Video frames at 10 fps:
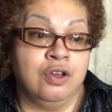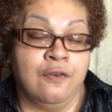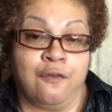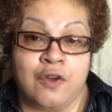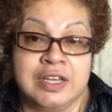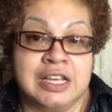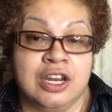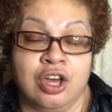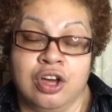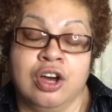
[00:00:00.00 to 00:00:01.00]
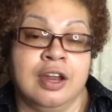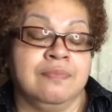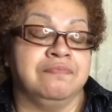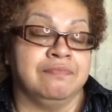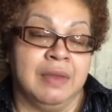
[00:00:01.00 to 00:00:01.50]
you freeze it, you're good.
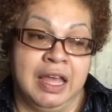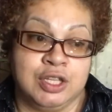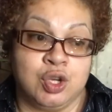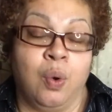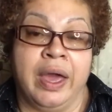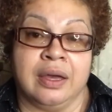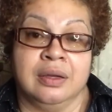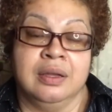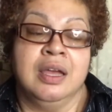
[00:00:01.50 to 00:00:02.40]
It's quick.